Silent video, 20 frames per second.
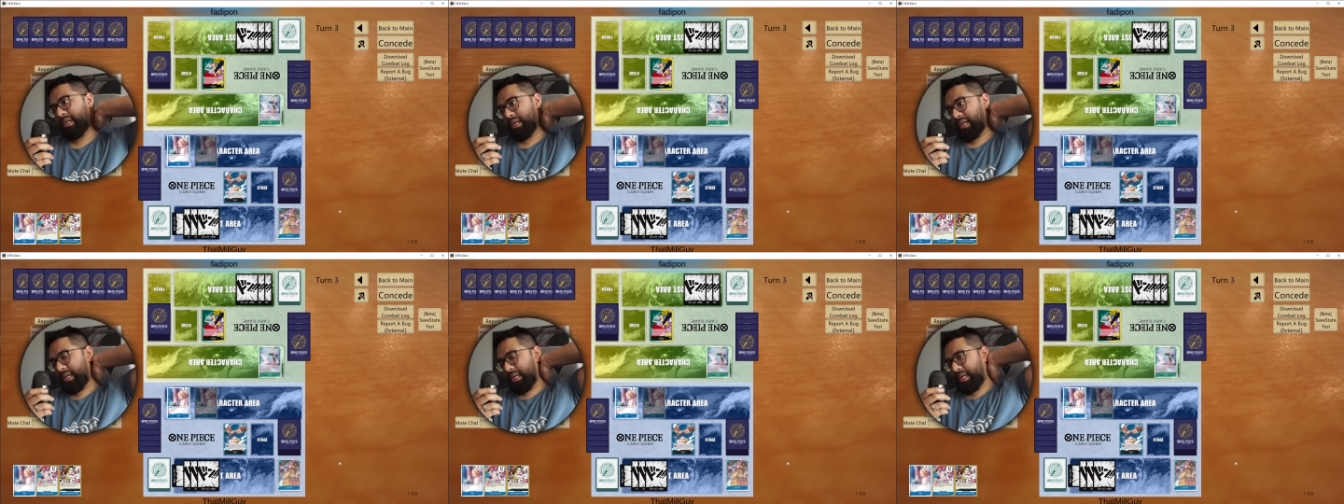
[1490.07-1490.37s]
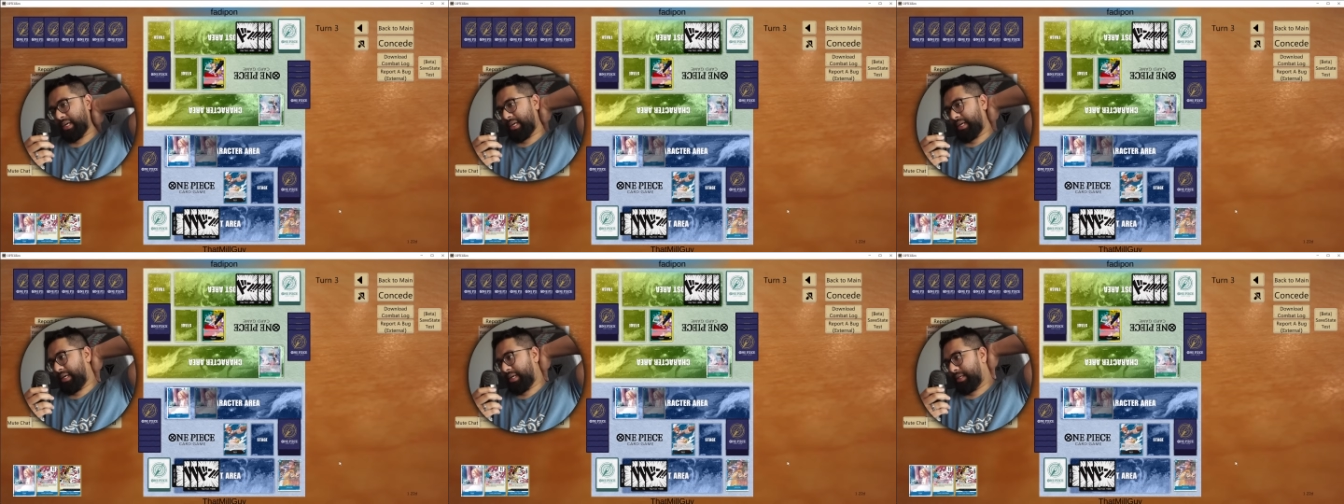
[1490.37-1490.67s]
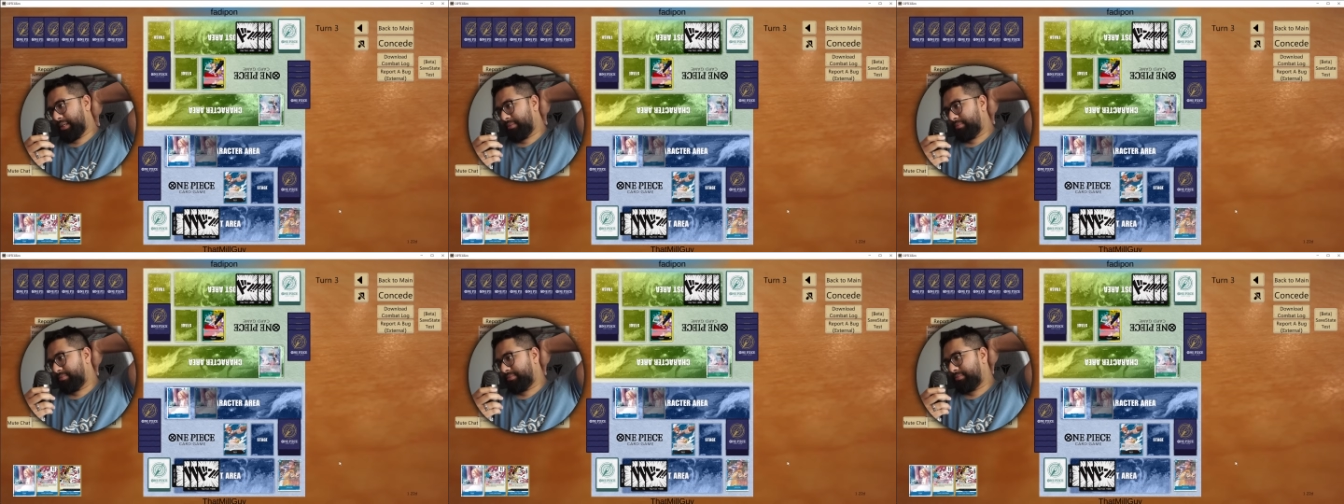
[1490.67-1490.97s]

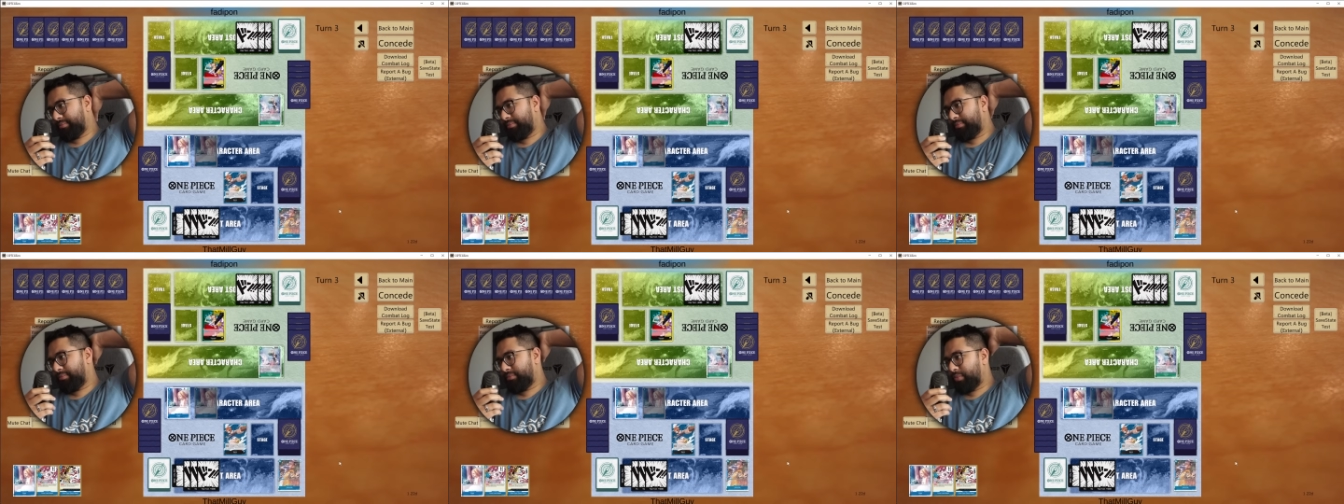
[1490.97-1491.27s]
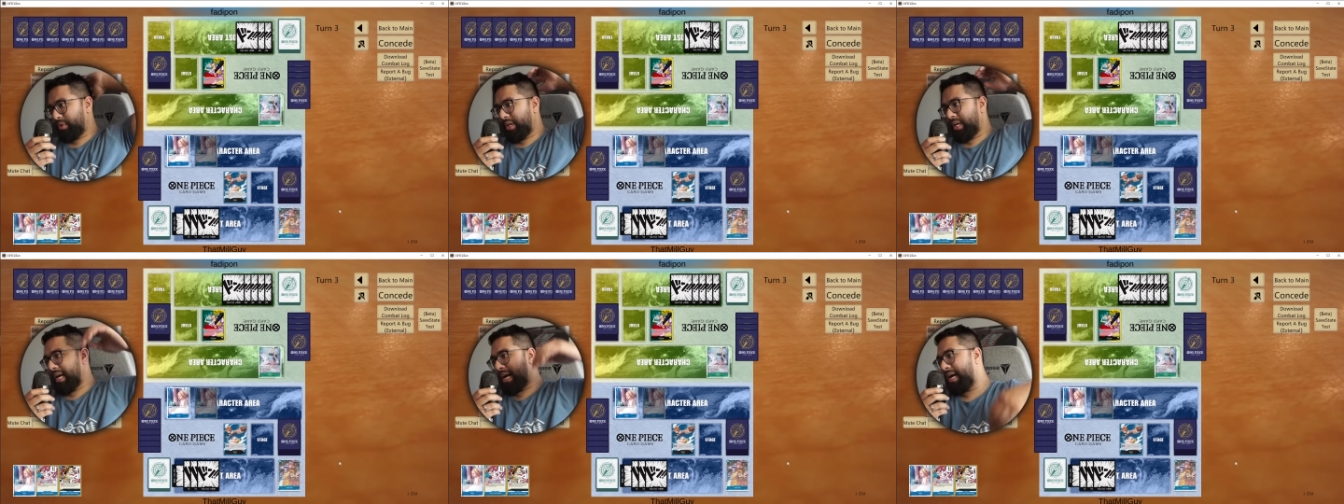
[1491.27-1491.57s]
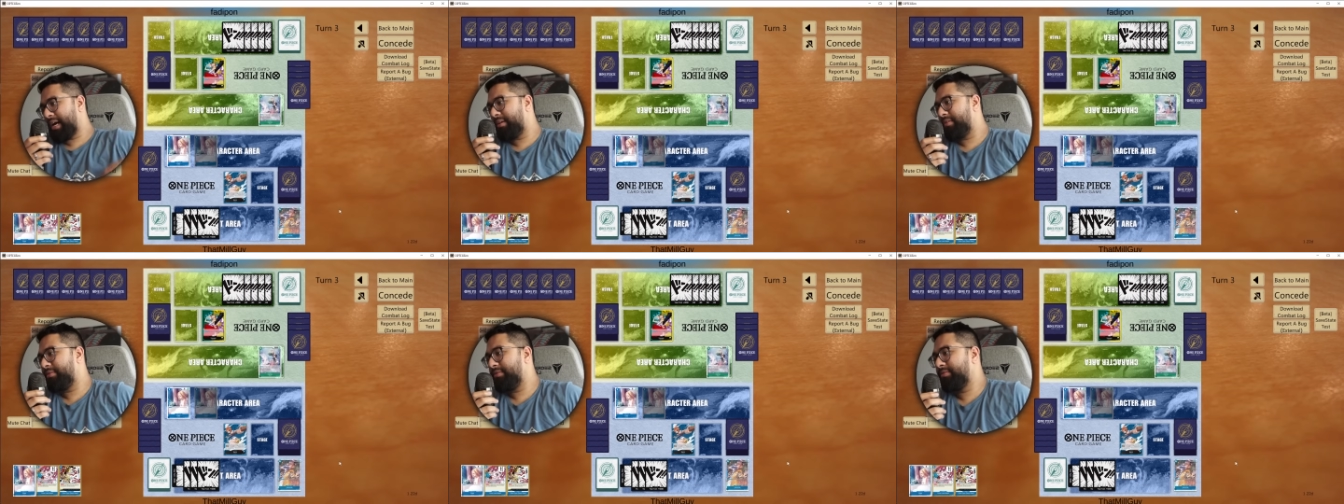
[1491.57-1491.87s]
Um, we
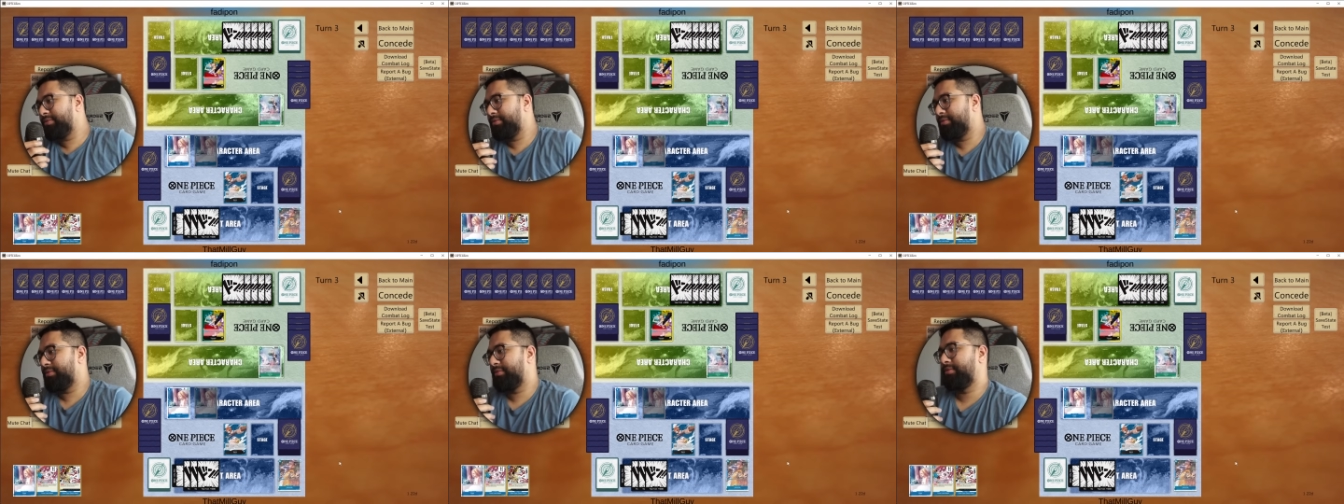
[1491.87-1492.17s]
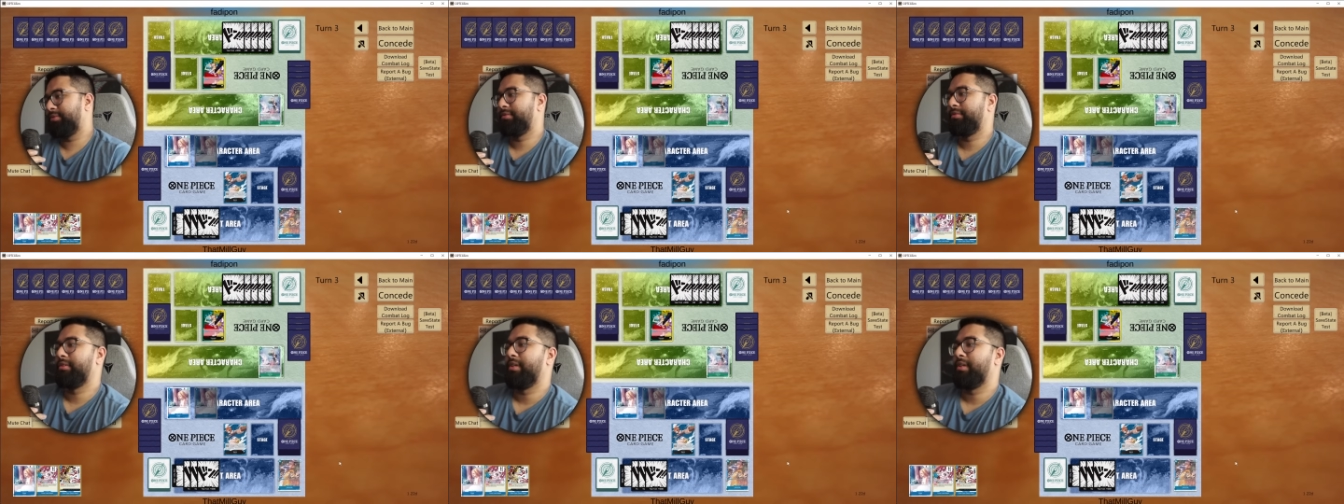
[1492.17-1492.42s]
have